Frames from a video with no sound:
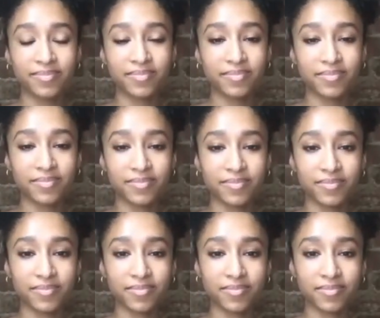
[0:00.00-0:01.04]

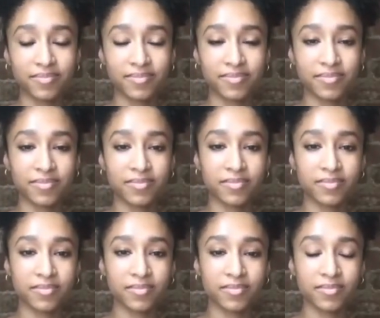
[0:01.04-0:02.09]

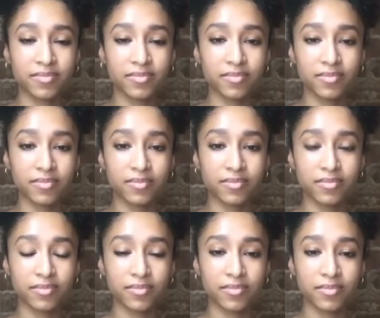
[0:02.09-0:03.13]

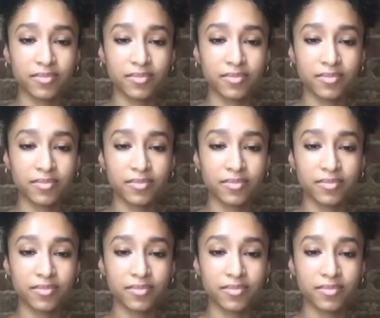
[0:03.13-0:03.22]
No words are spoken by the person on screen.